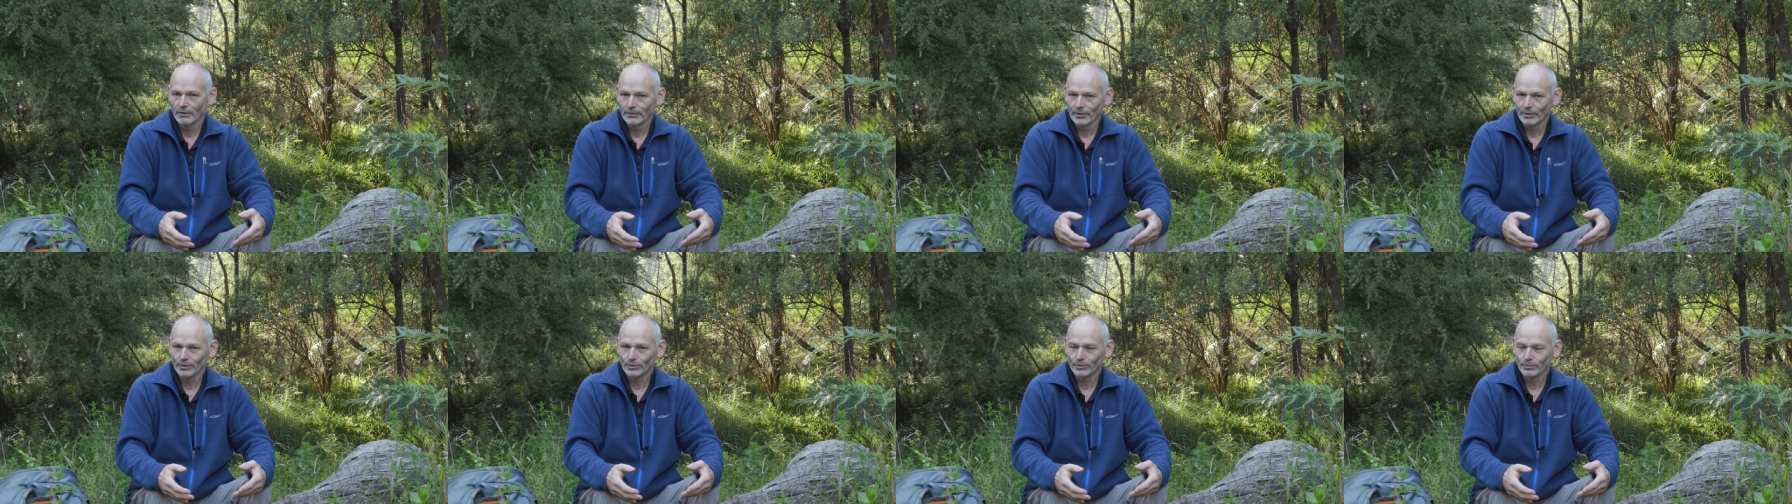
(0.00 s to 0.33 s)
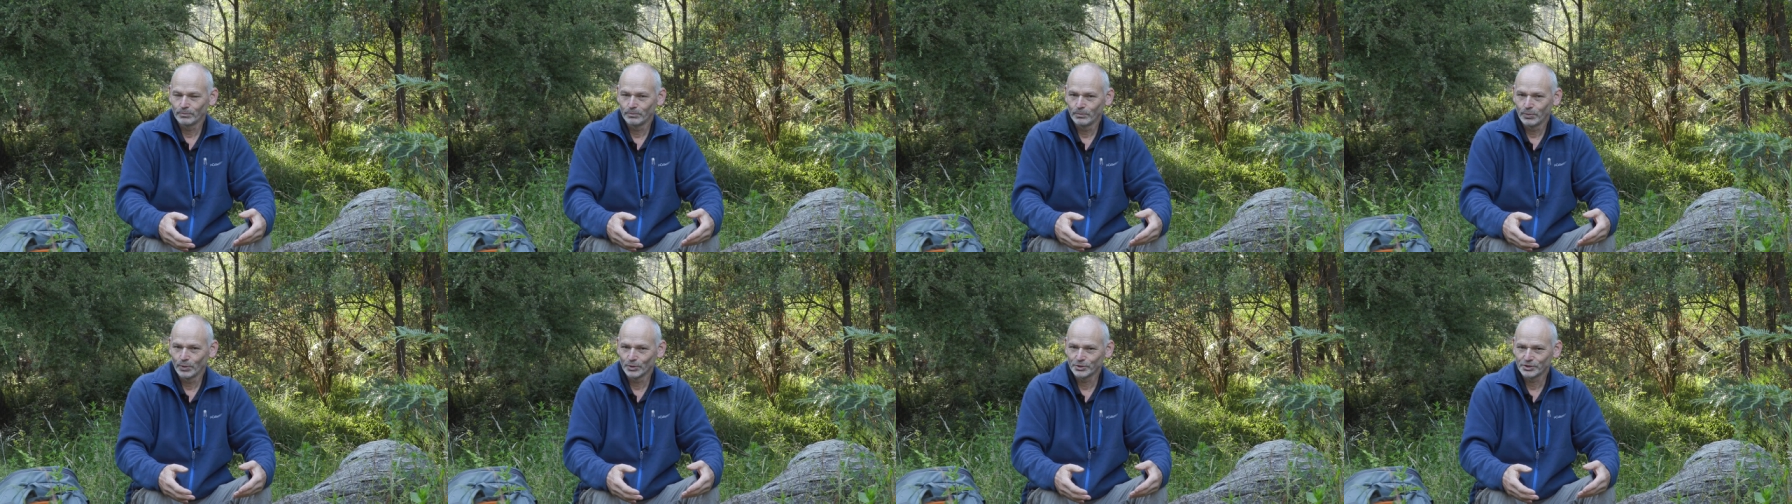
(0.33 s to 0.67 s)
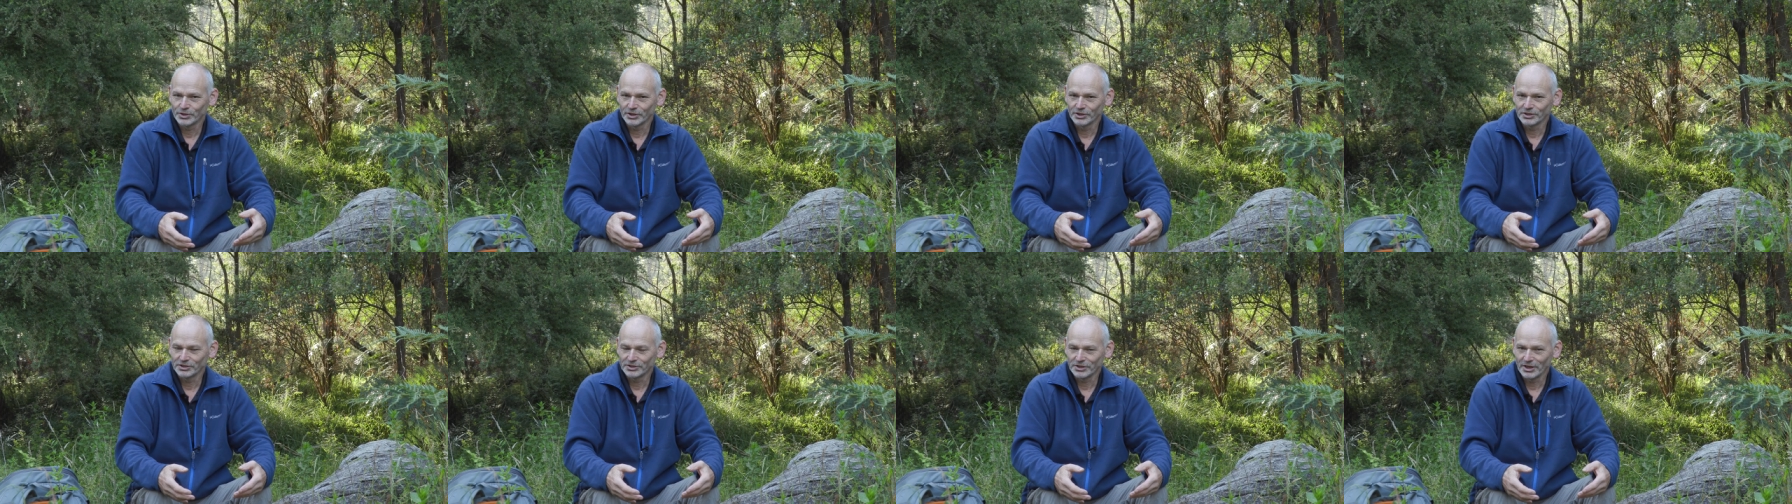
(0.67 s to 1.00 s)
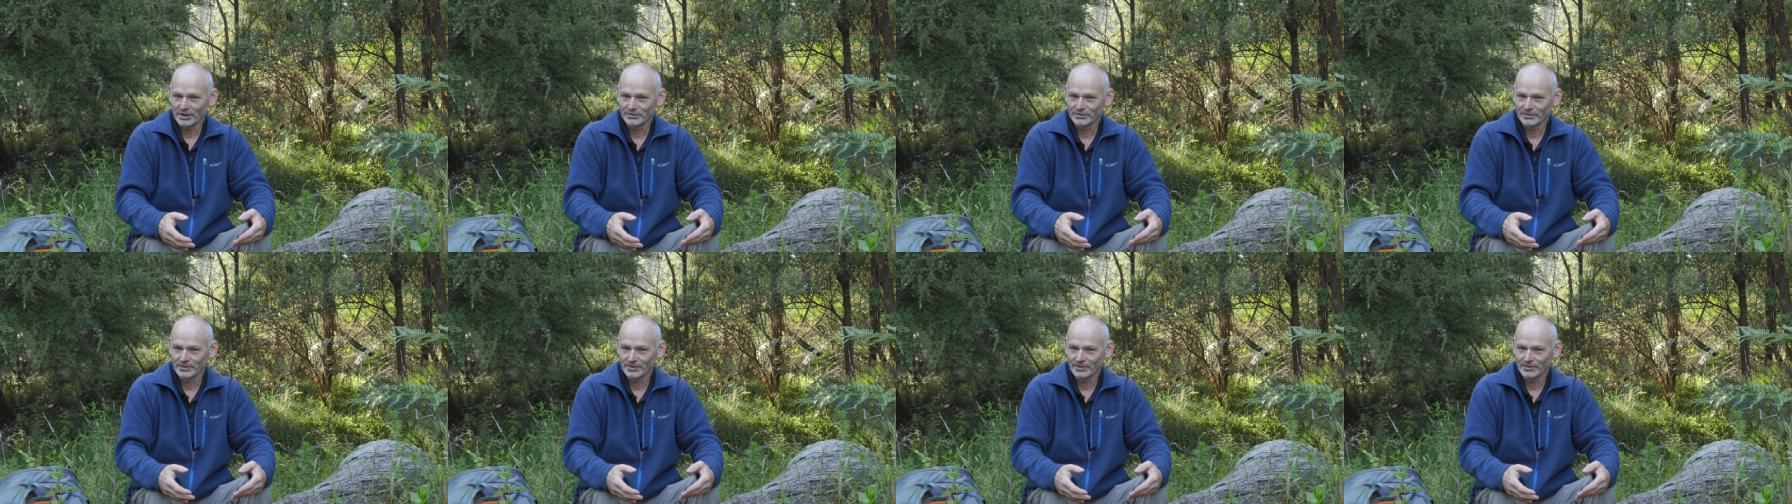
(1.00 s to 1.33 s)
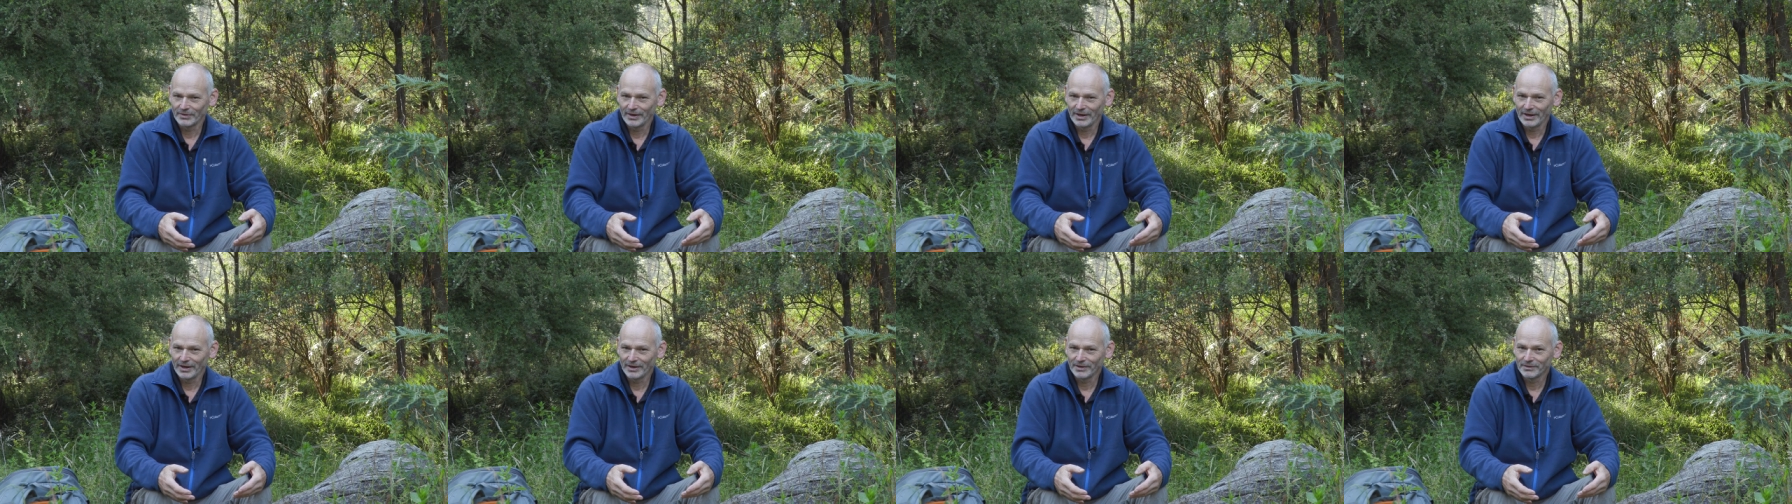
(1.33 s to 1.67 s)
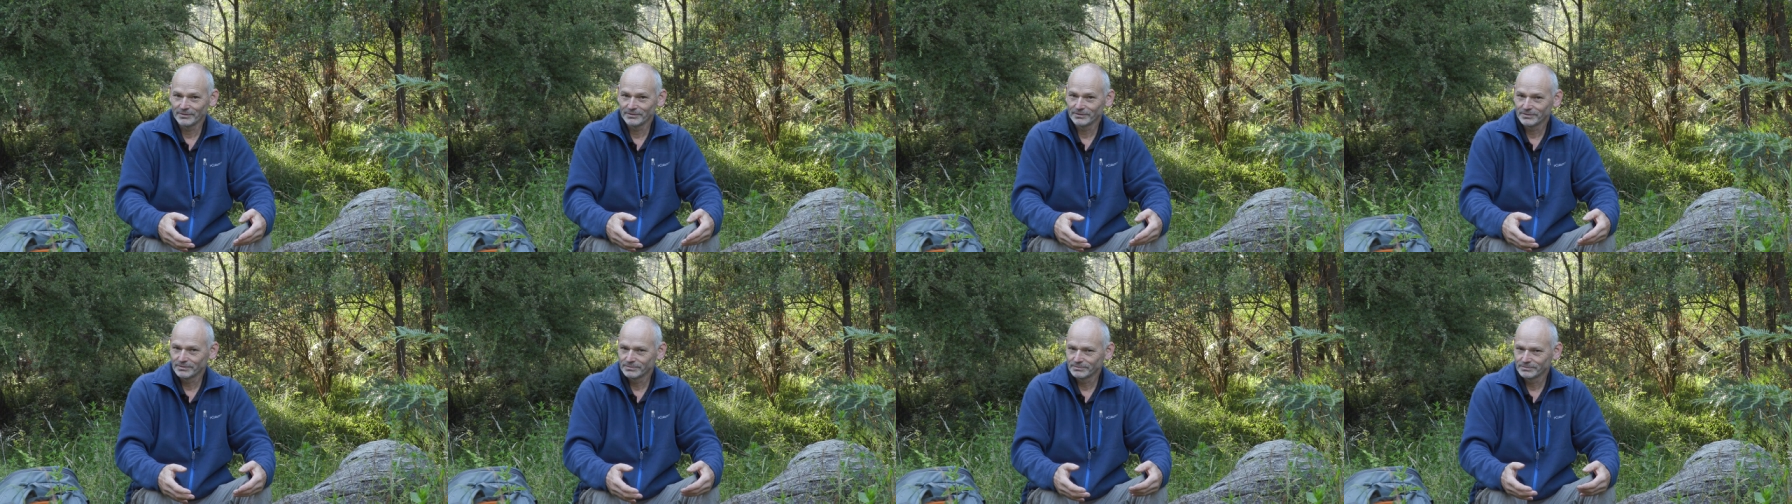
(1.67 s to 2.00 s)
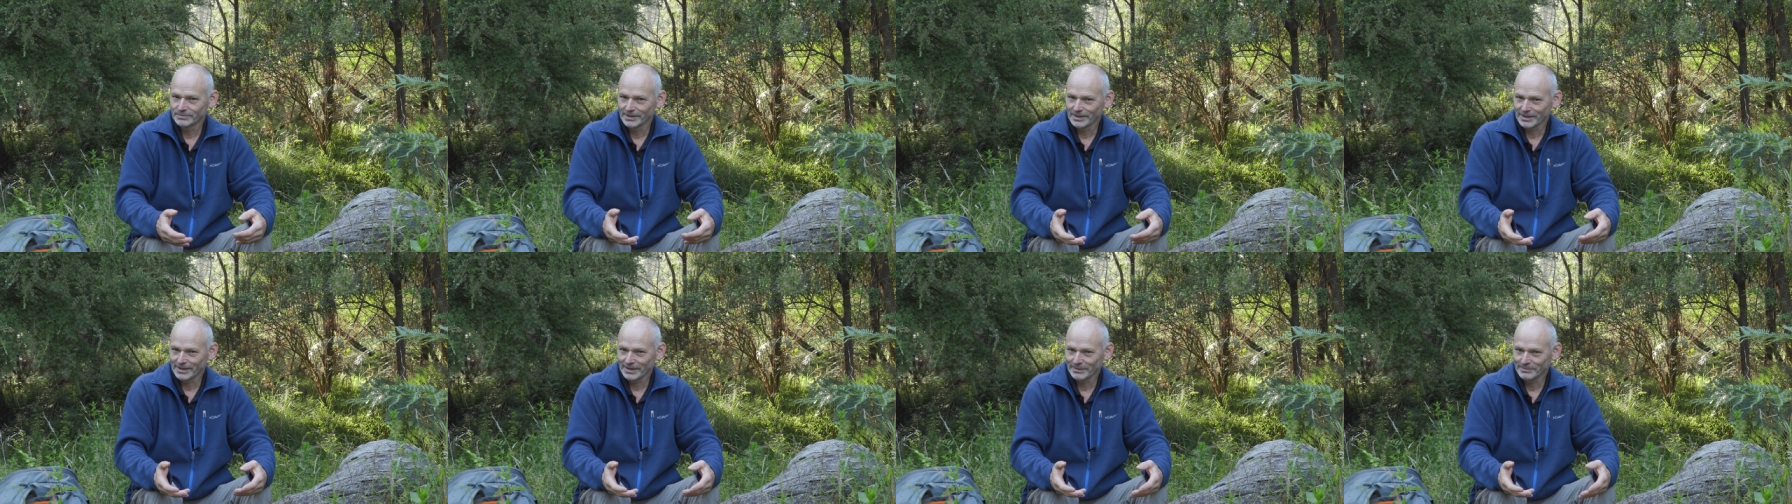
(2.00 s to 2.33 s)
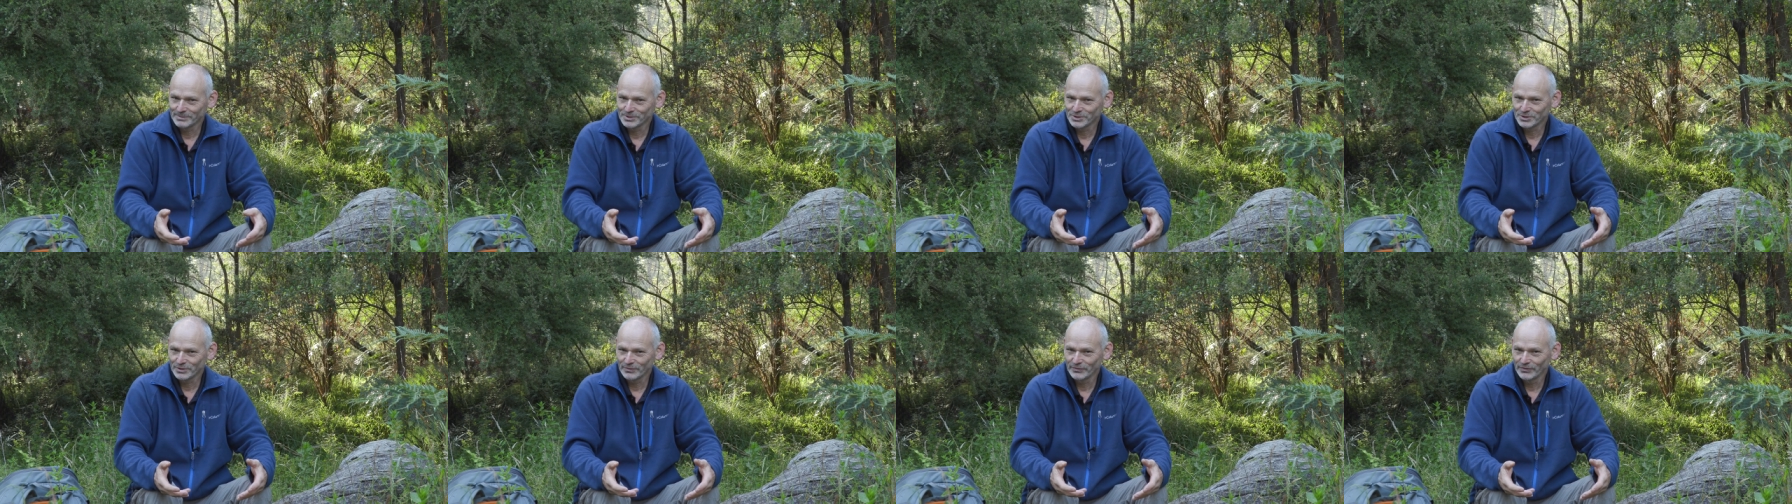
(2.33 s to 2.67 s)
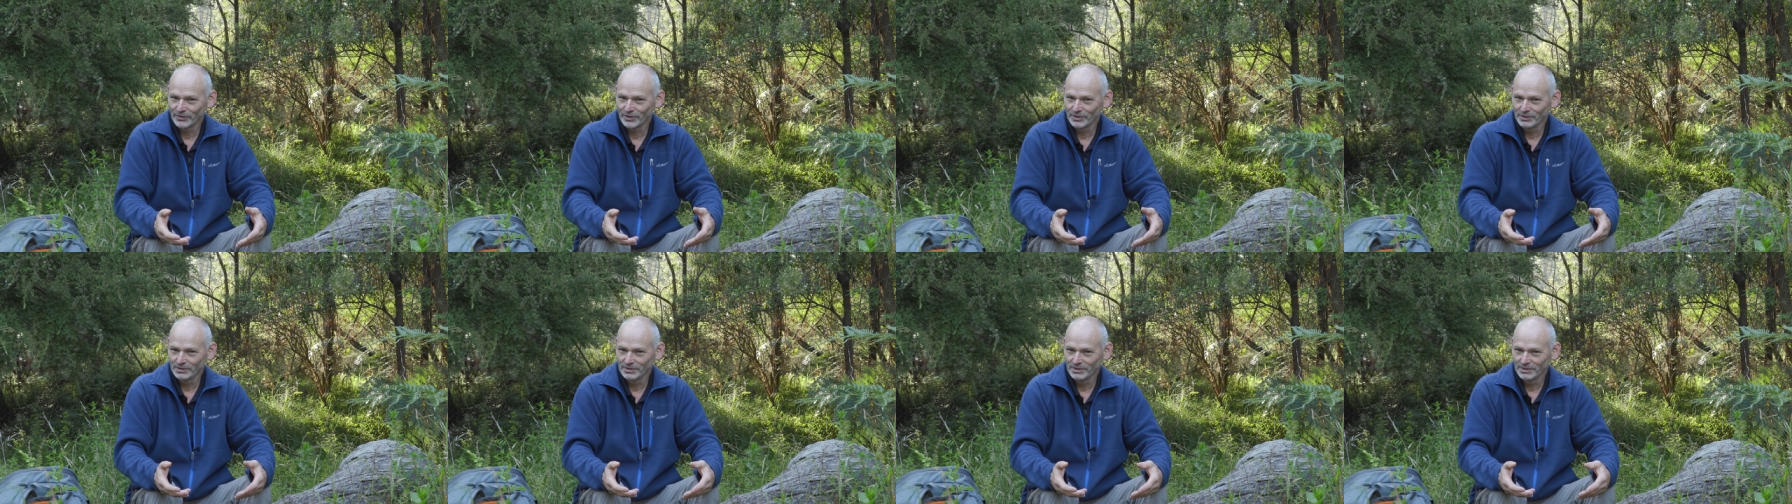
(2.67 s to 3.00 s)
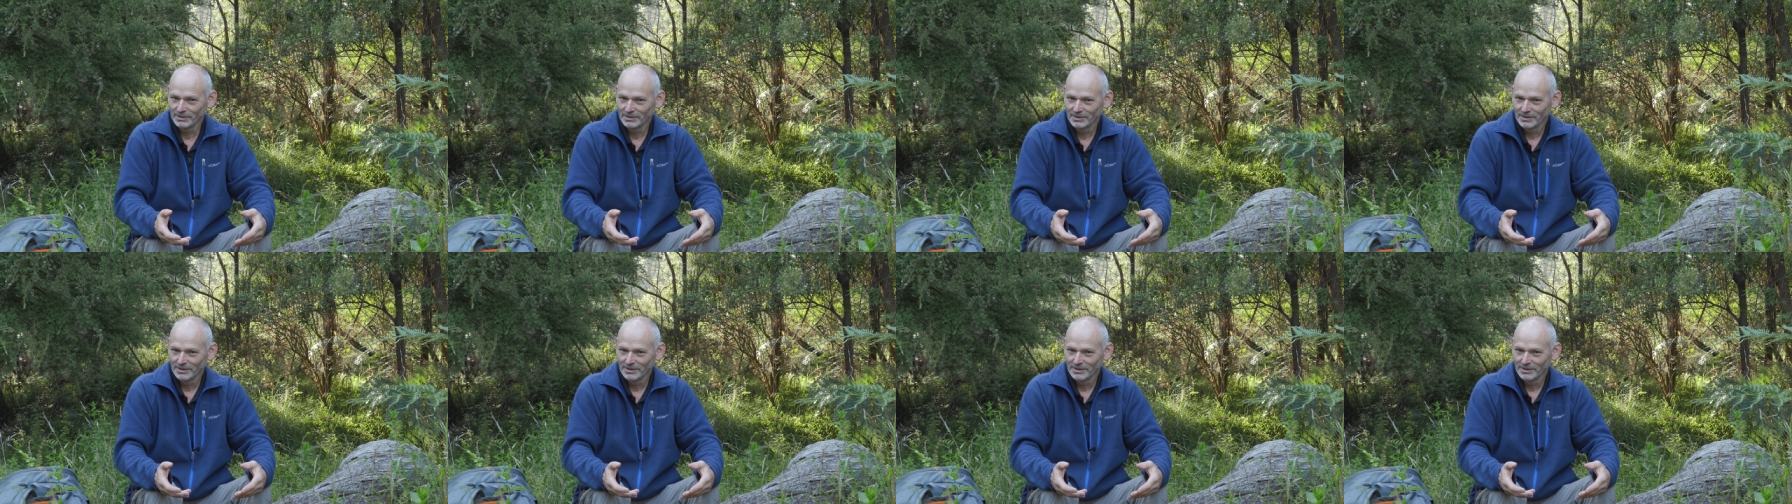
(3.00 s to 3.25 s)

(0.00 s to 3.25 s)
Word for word: They'll push each other around when it comes to food